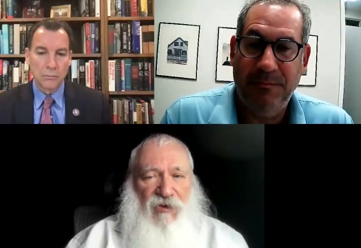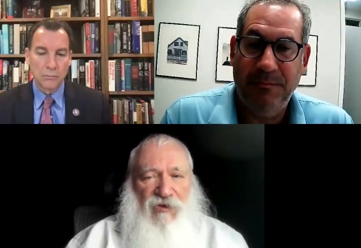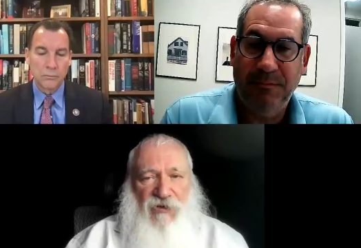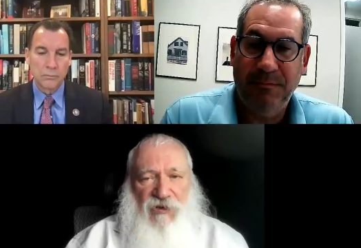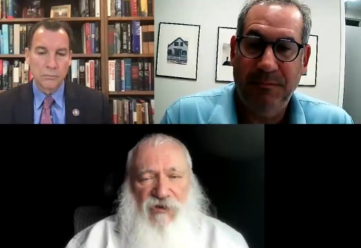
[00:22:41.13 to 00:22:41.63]
Speaker 1: all
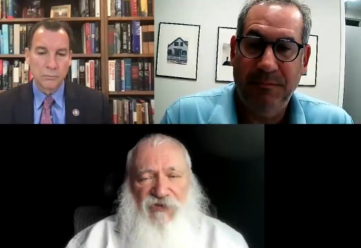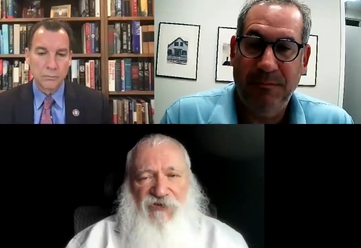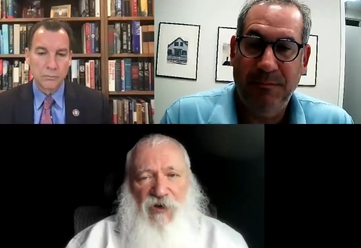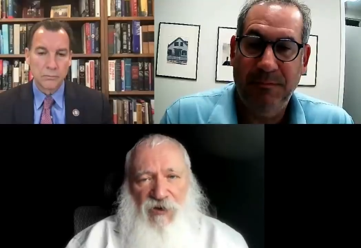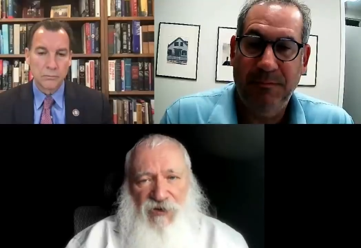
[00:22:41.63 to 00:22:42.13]
sorts of
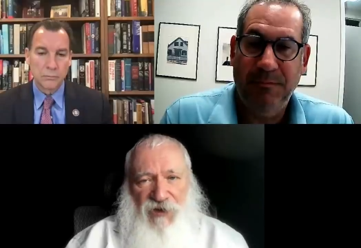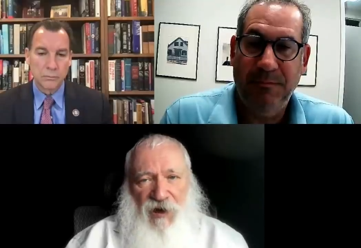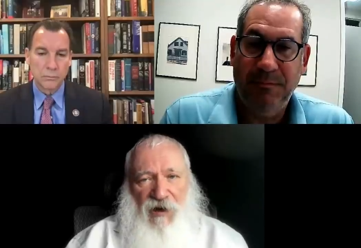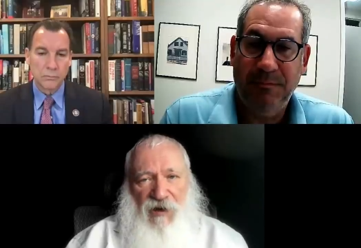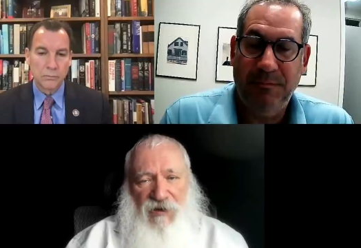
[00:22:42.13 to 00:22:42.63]
false
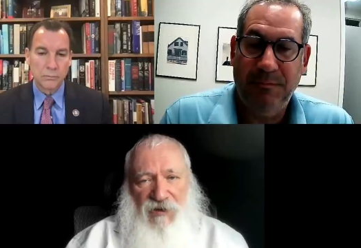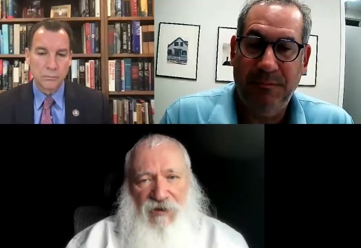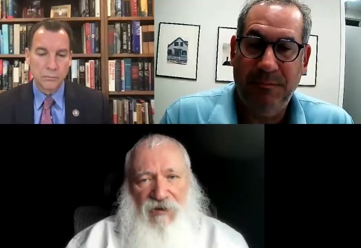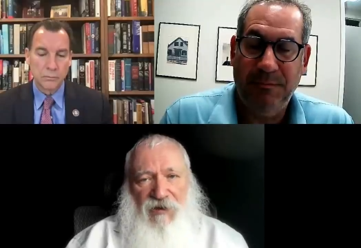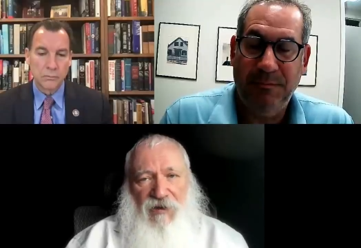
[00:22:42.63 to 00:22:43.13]

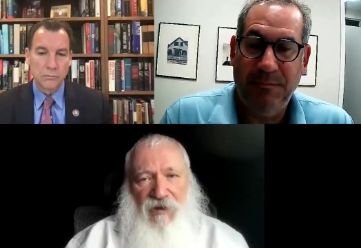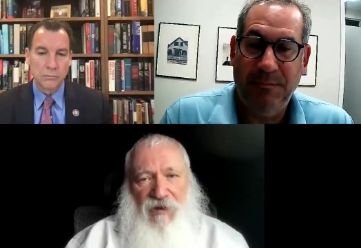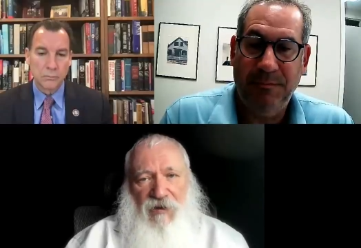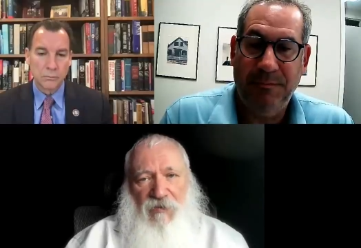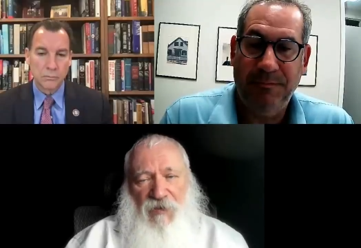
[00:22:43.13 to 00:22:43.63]
gods
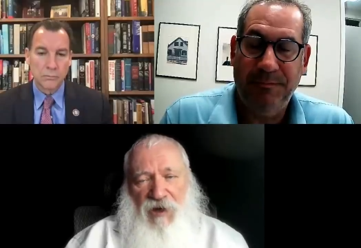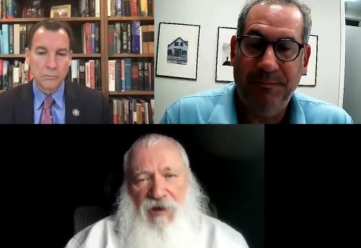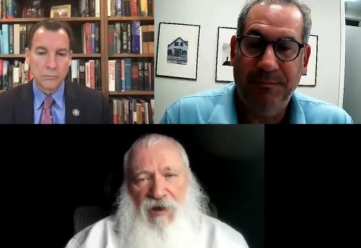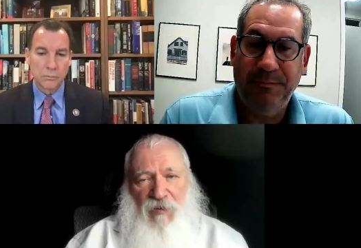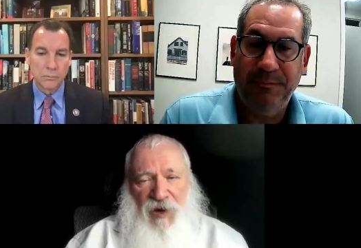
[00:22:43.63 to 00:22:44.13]

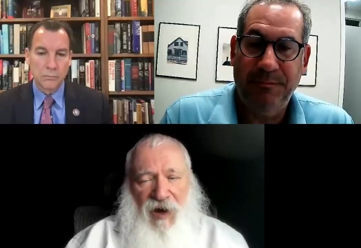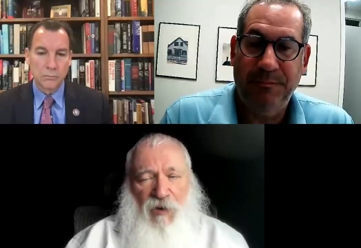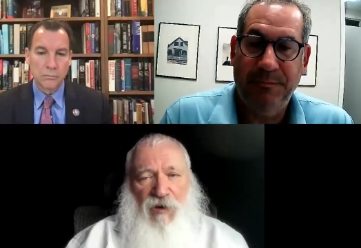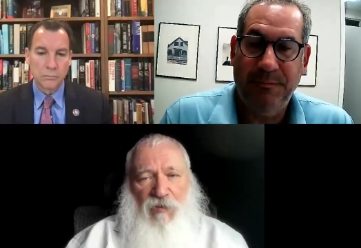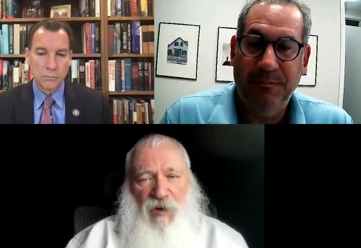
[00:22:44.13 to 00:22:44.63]
money,
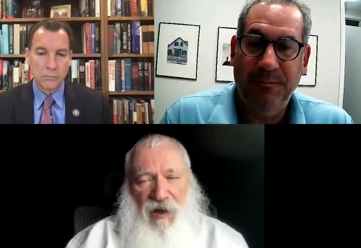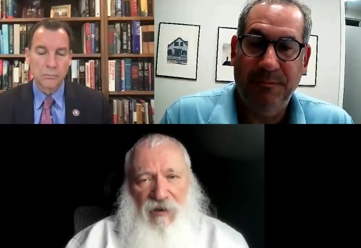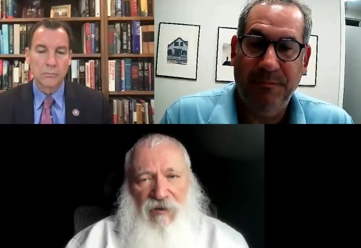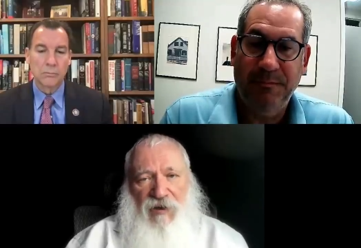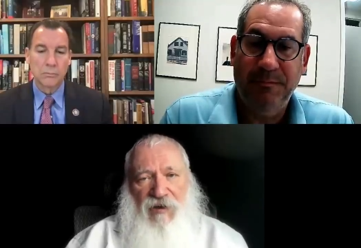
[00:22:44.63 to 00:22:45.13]
power,
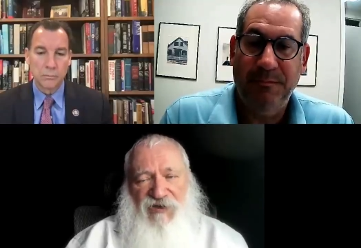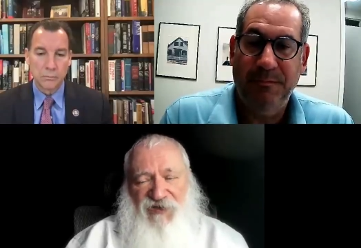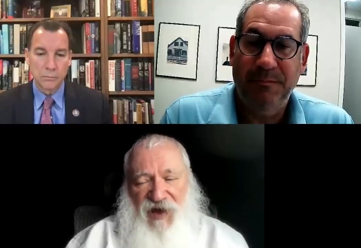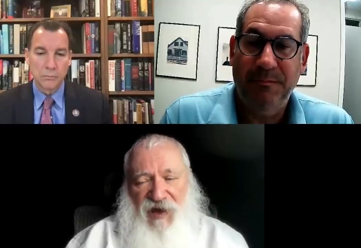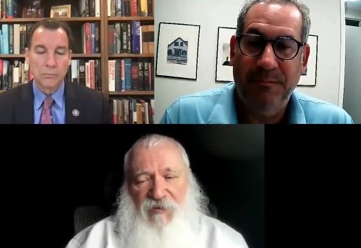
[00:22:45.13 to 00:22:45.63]
politics,
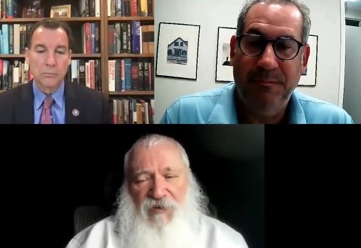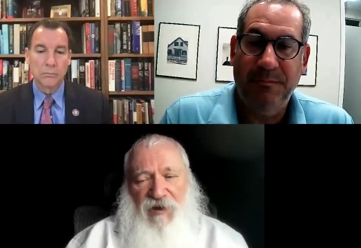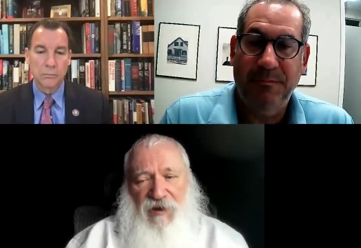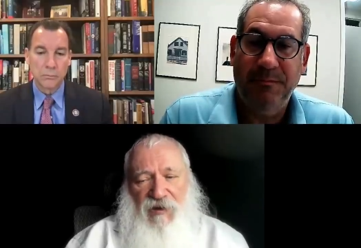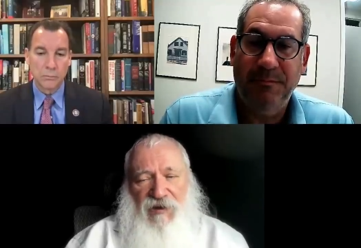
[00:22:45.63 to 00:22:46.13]
fame,
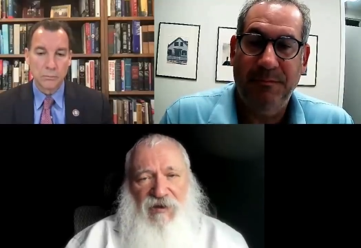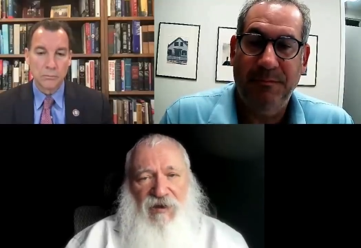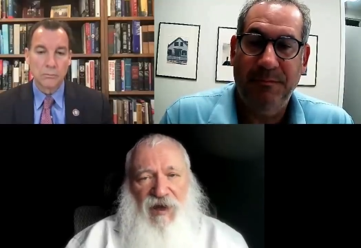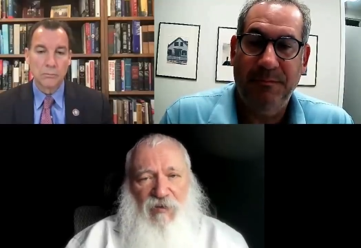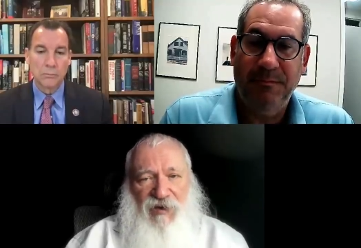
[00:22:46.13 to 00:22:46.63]

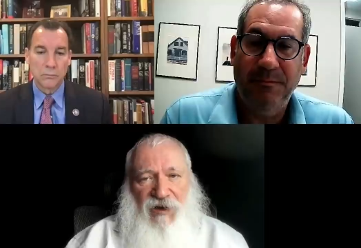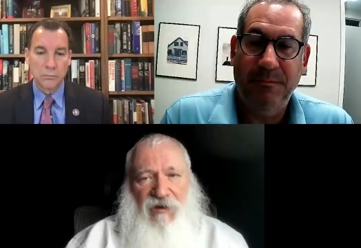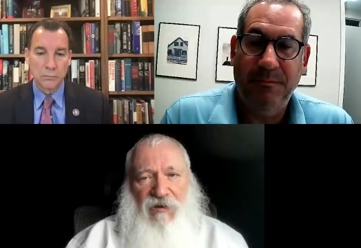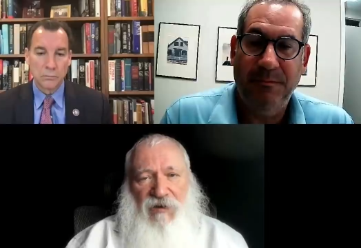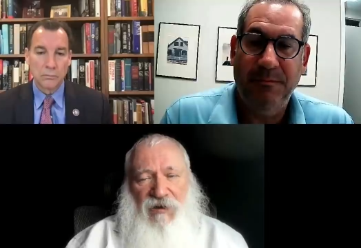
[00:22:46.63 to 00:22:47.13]

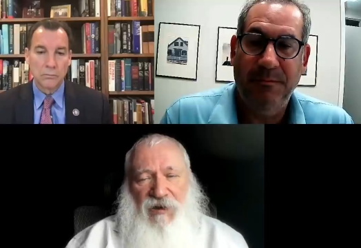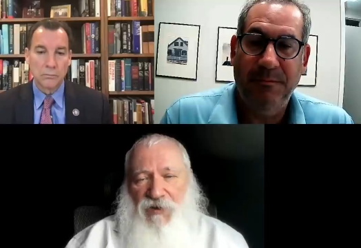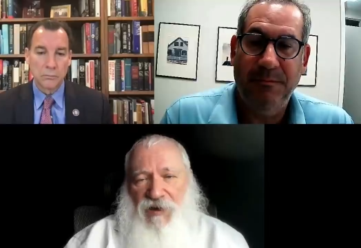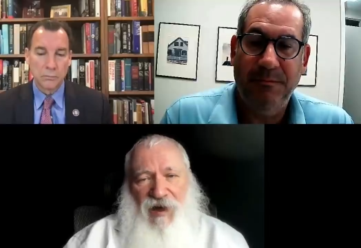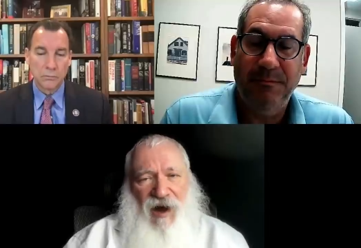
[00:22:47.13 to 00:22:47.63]
celebrityhood, they're
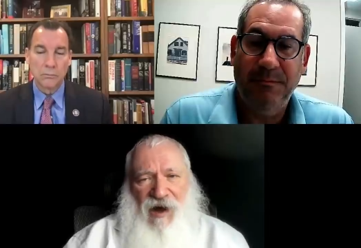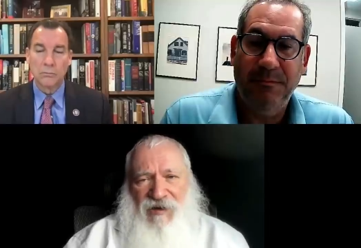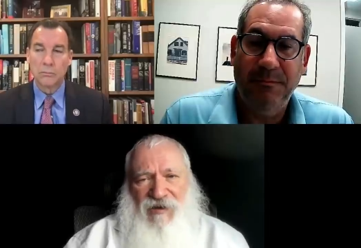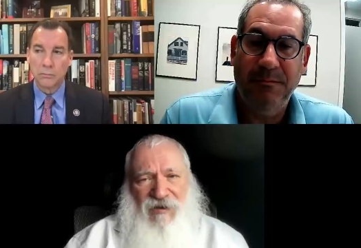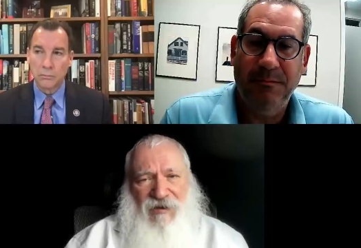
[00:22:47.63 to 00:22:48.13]
all
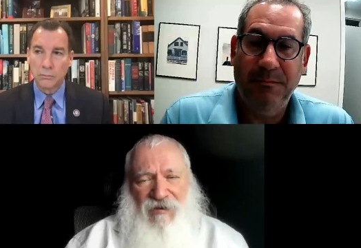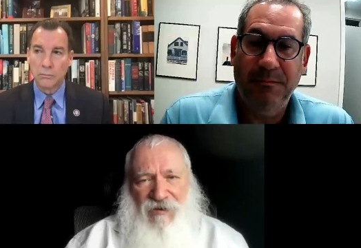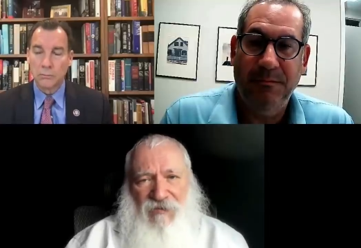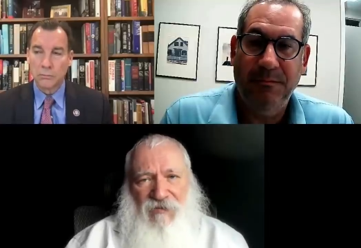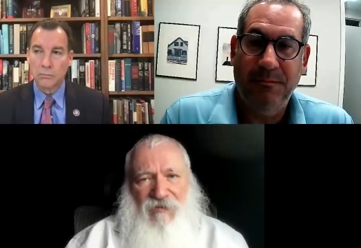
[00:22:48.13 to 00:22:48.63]
gods,
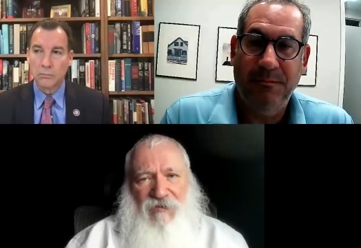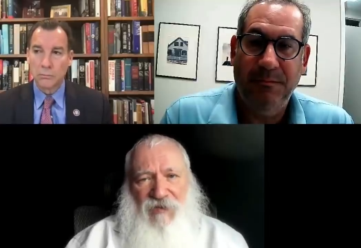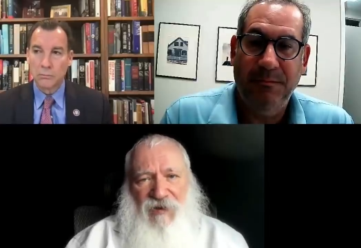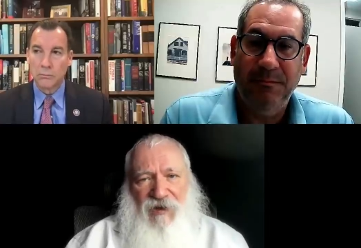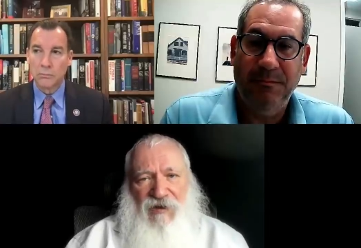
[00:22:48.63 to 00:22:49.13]

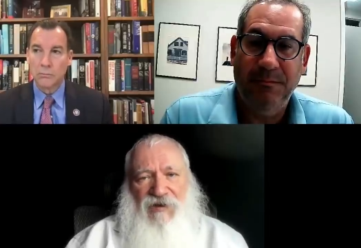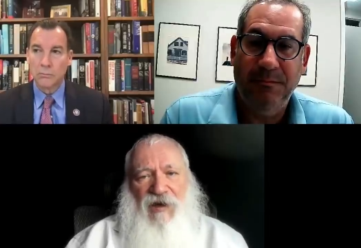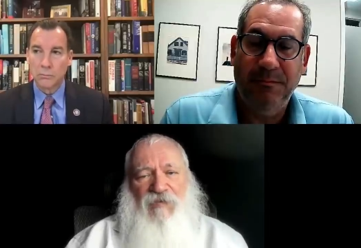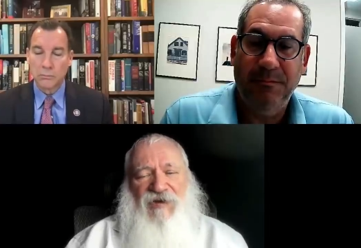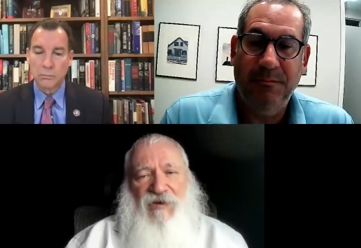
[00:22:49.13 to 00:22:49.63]

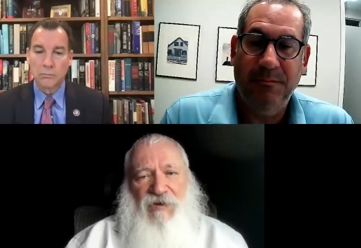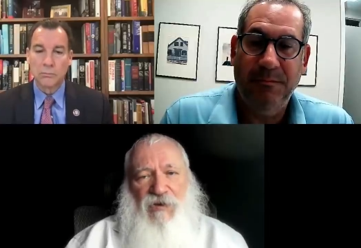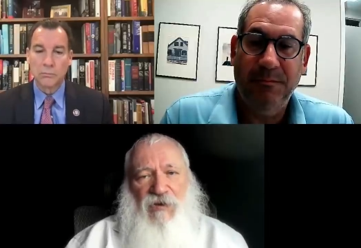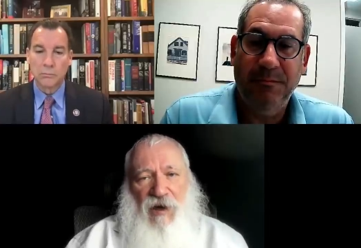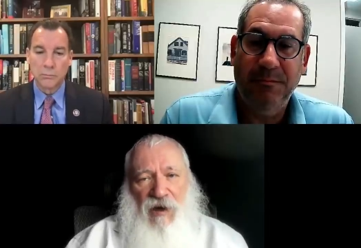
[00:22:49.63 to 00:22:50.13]

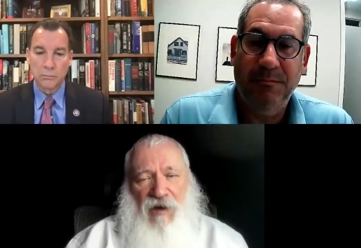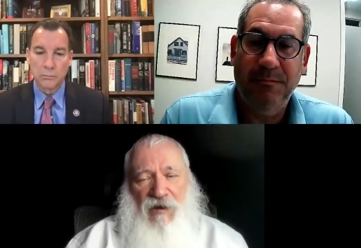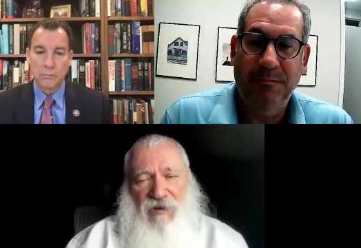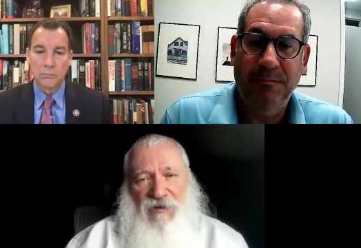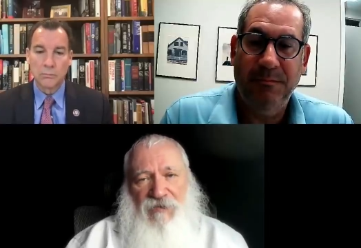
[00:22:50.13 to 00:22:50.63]
substitute
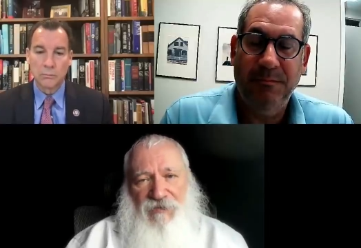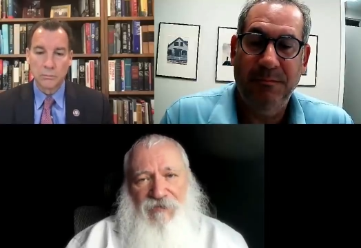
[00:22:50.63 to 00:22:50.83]
gods.